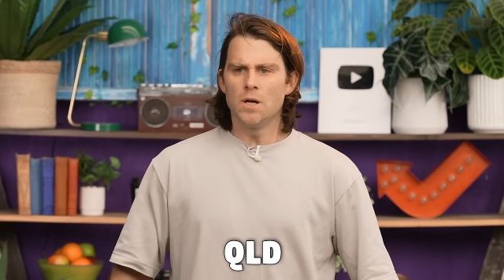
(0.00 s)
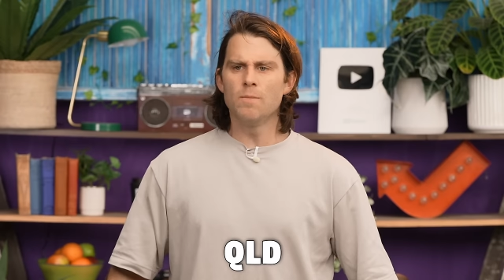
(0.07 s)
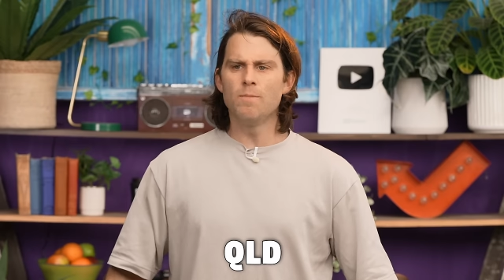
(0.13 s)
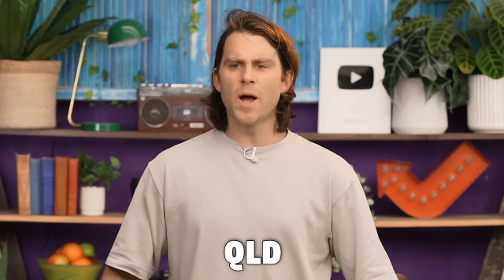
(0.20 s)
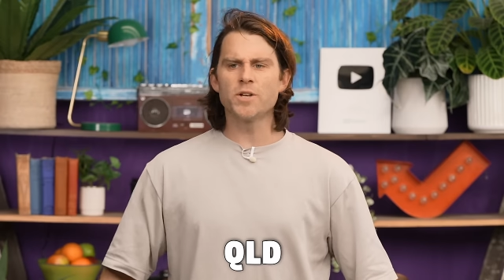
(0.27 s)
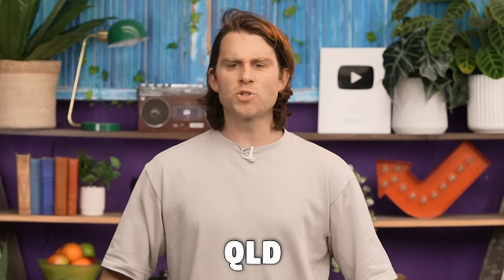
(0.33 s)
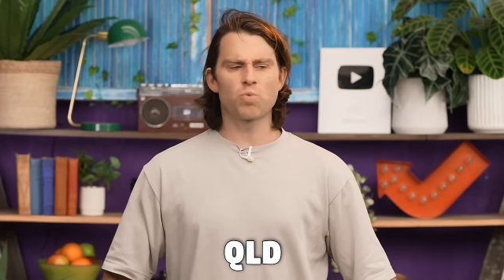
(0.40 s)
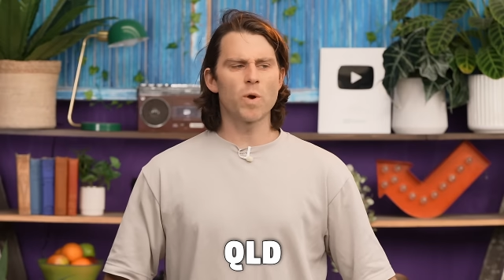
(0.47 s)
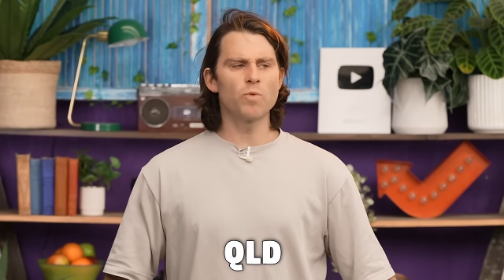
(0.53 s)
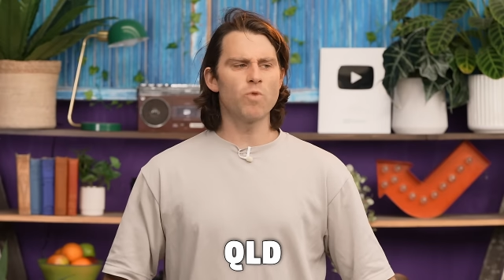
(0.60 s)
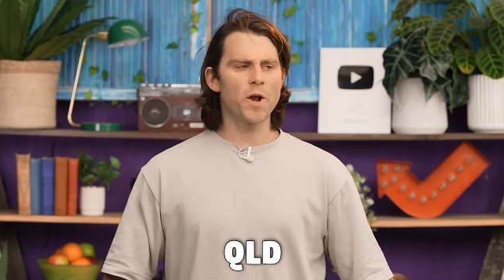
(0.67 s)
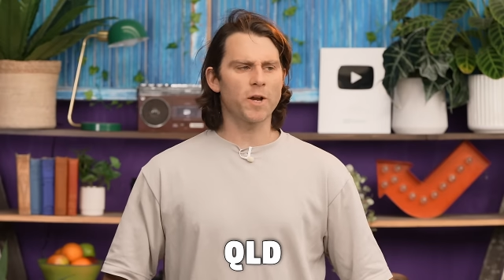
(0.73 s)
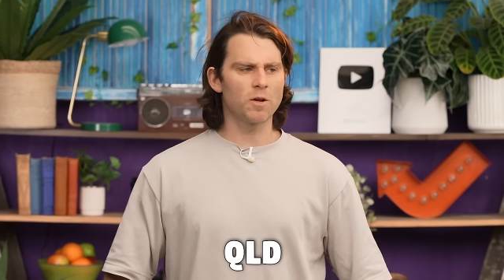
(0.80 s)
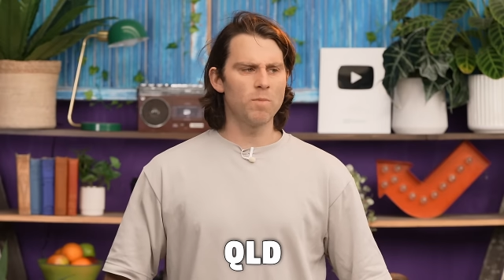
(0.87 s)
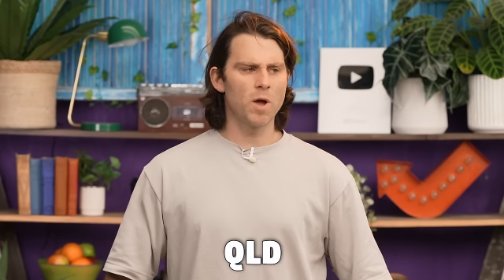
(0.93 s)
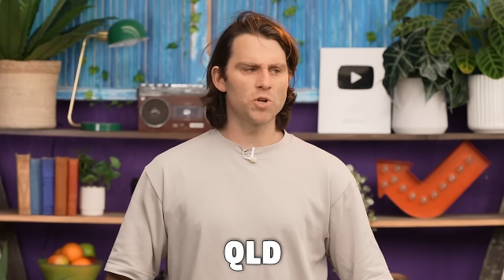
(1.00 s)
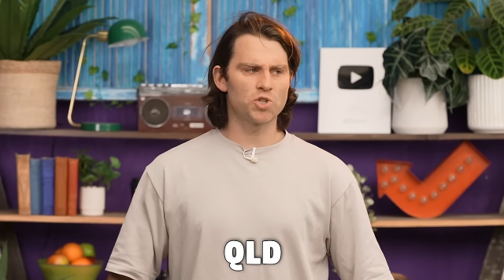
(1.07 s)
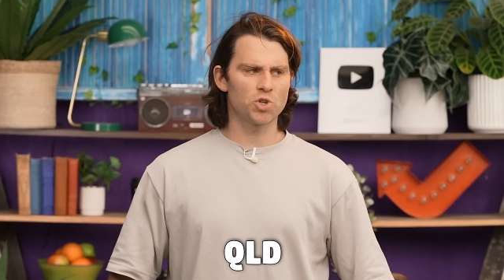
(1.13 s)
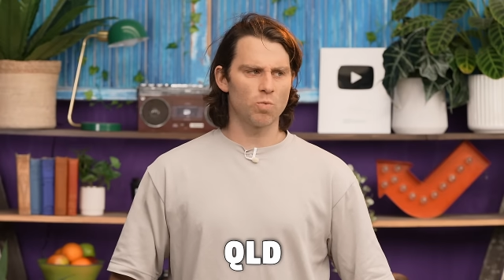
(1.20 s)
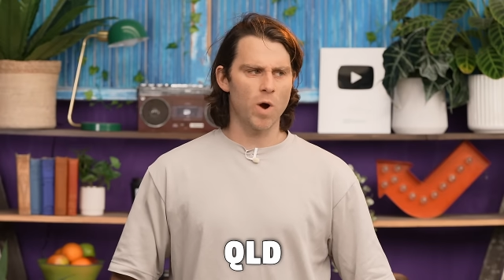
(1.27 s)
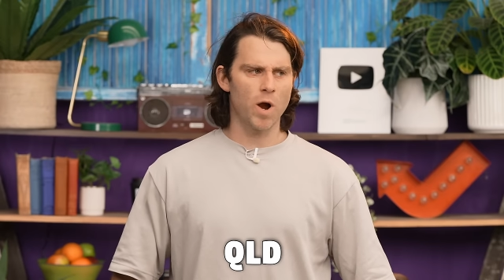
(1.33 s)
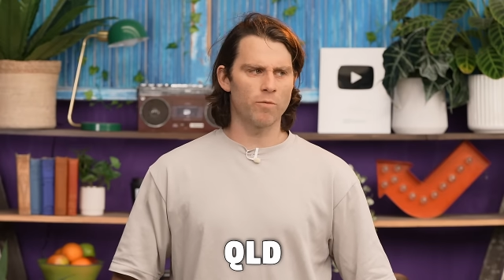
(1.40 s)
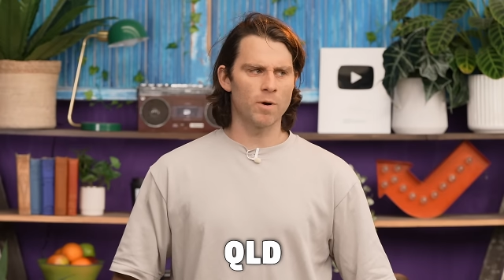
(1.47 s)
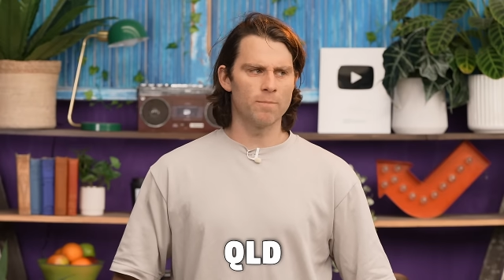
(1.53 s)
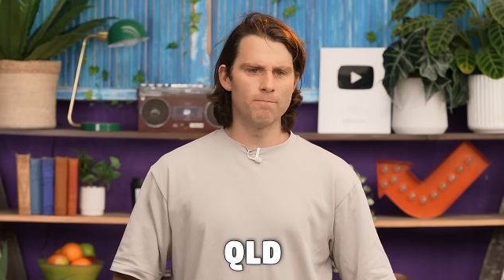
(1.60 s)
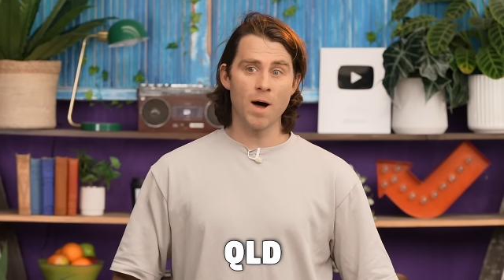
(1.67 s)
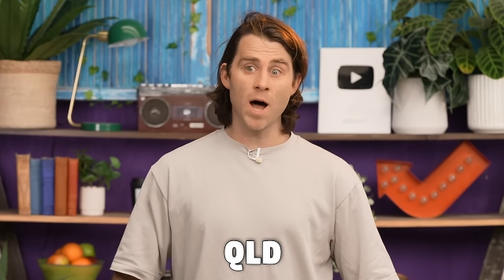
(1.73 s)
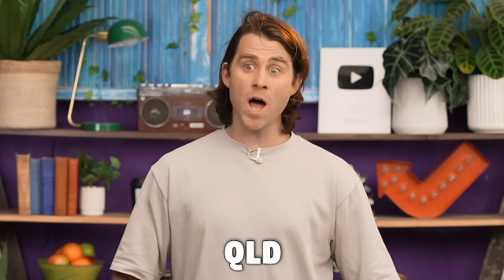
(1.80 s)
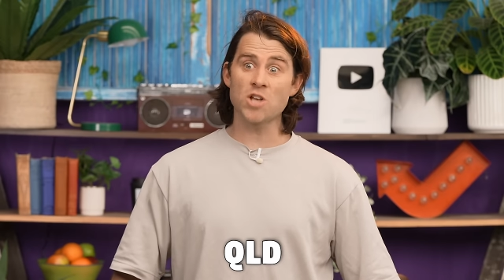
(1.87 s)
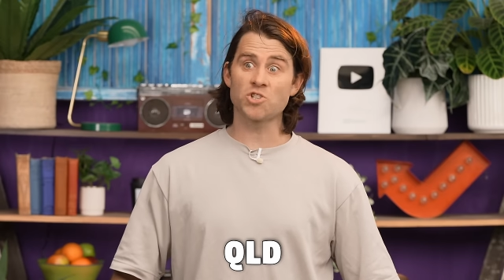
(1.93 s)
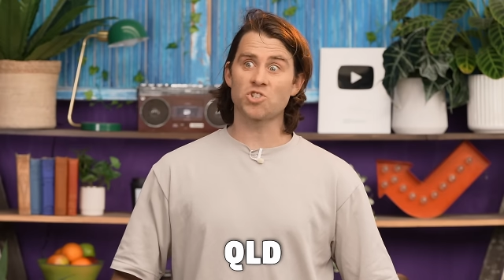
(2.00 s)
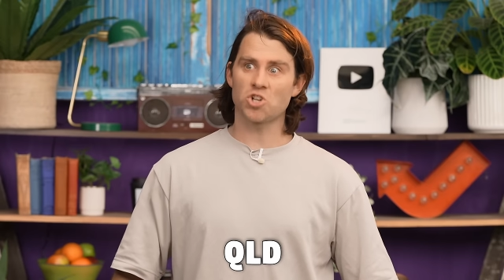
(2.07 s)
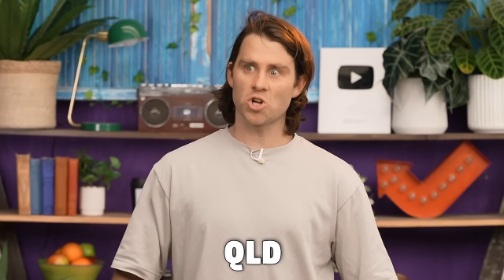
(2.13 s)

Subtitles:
It means we recommend you wear a mask